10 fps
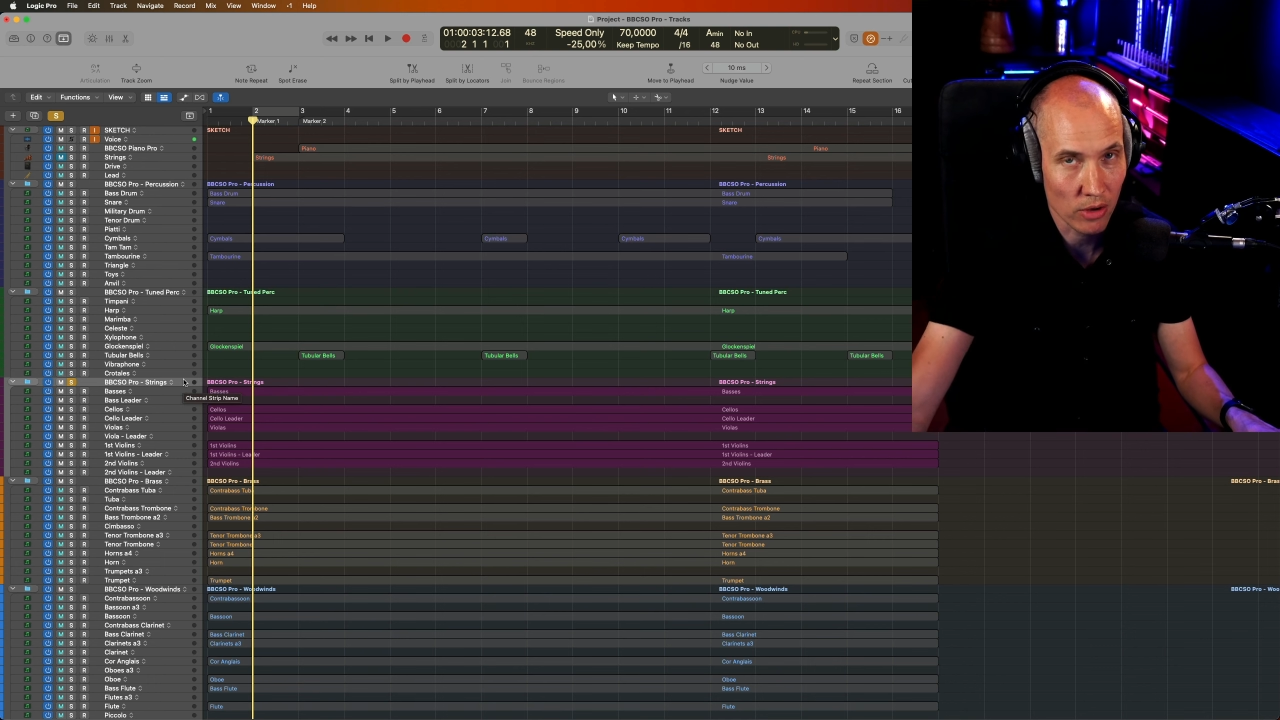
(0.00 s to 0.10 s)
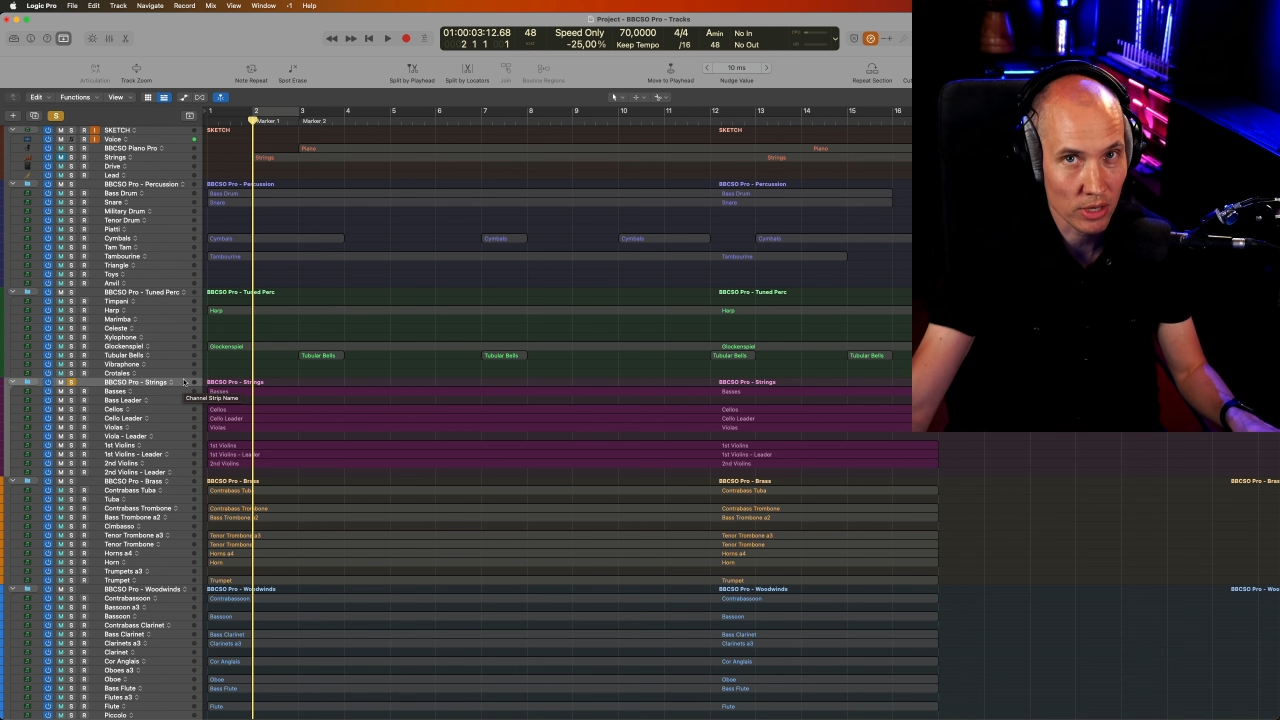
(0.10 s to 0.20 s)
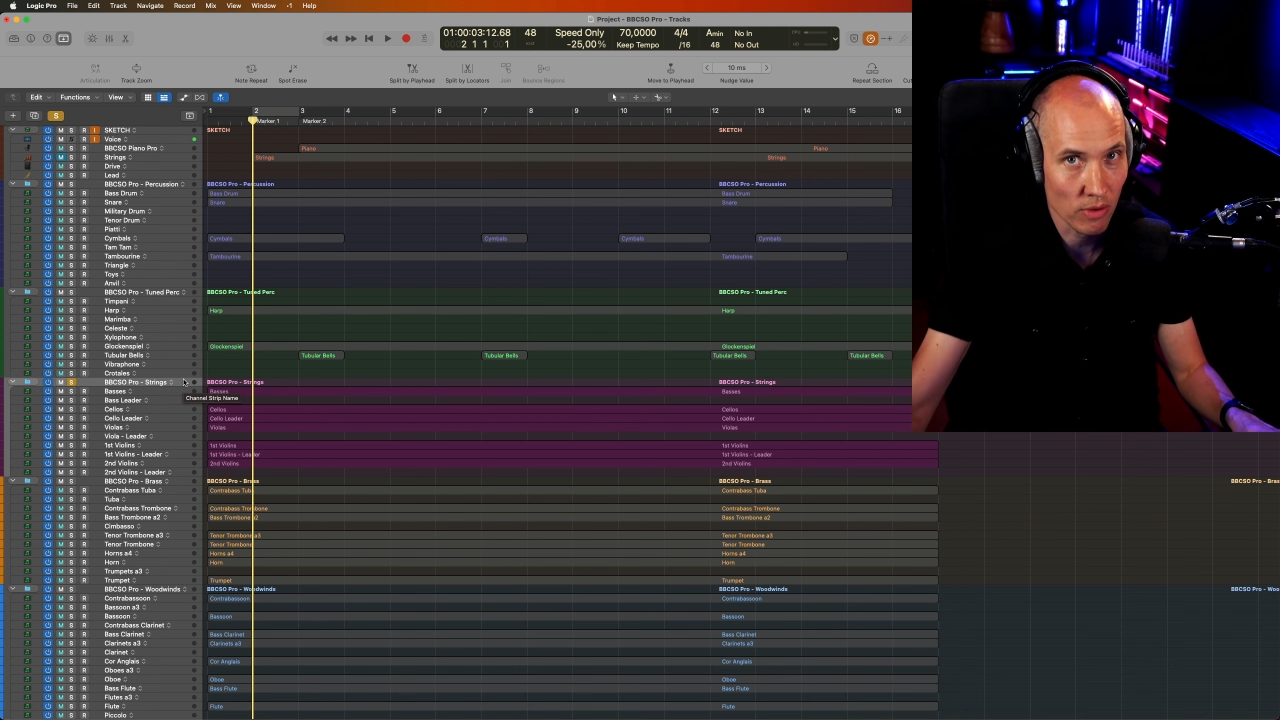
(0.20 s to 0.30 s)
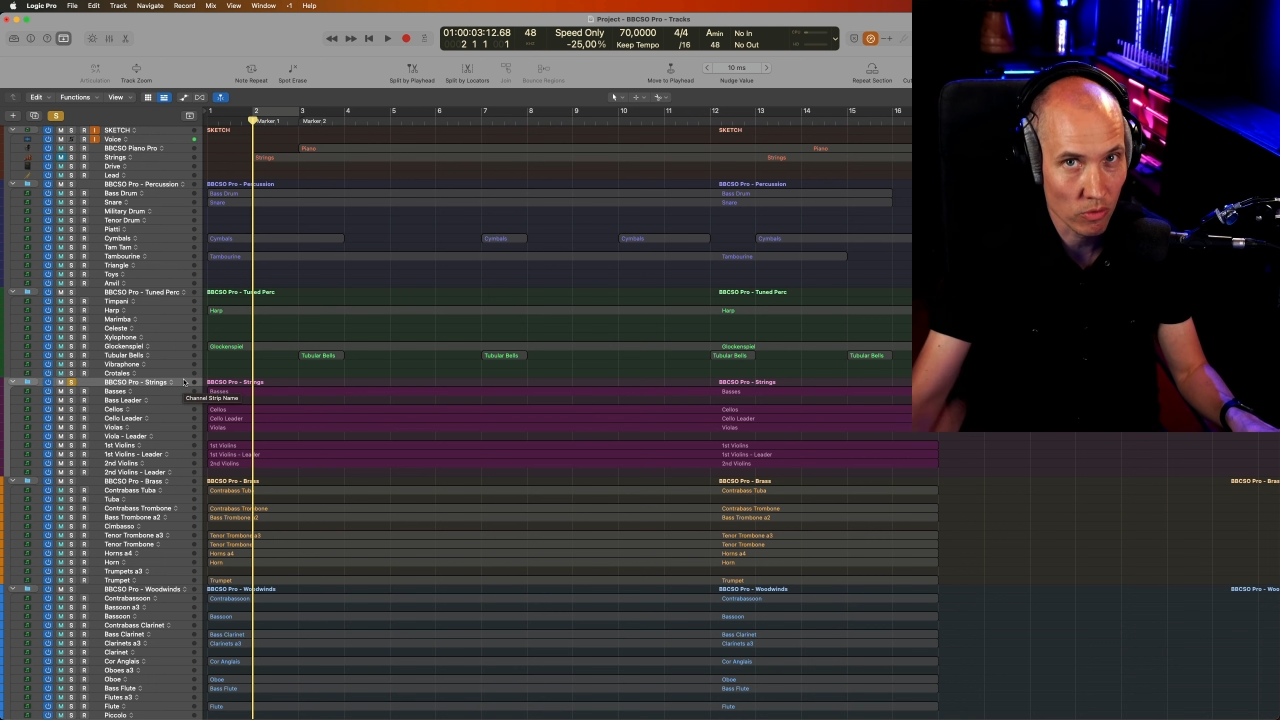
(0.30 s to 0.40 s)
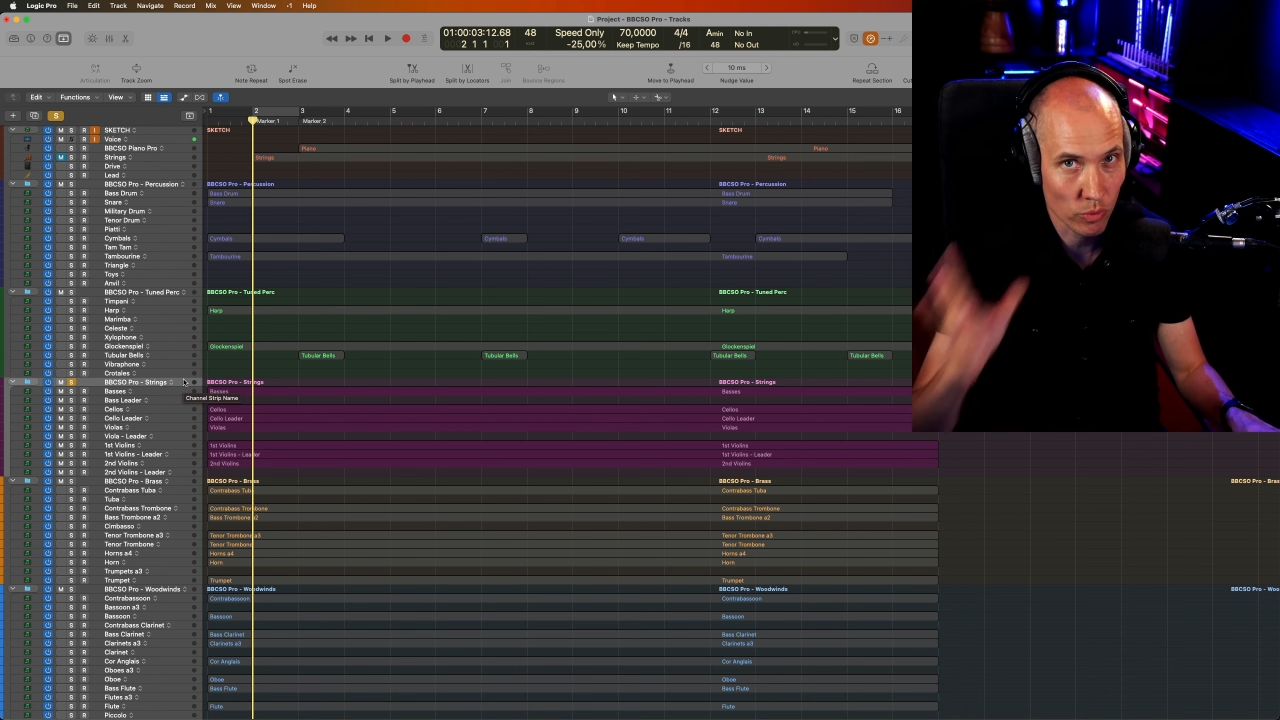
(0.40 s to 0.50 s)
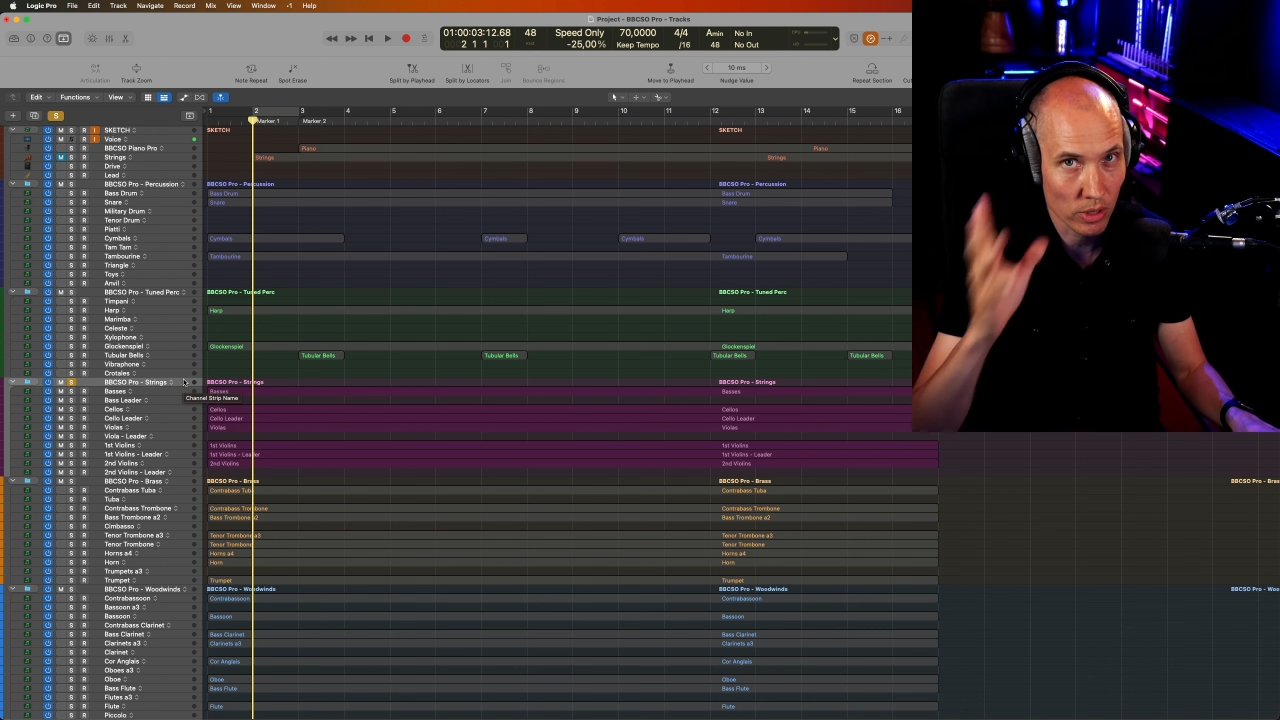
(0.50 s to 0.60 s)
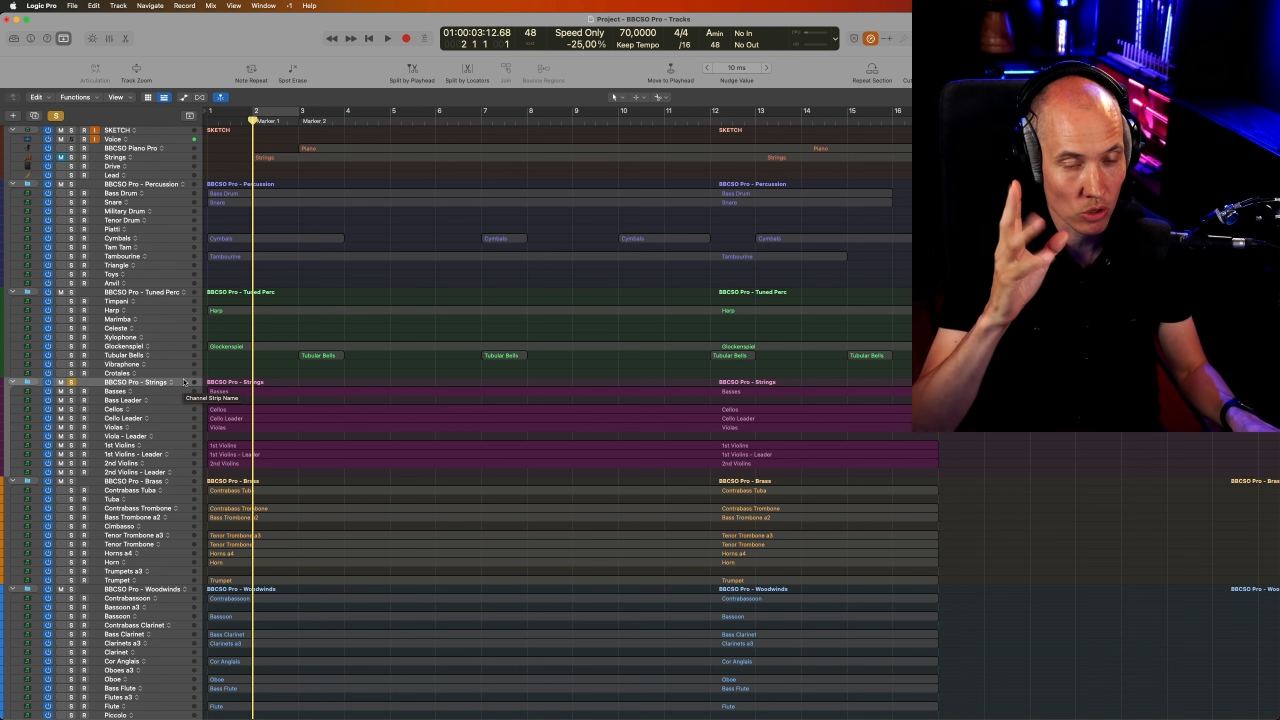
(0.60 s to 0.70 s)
even with the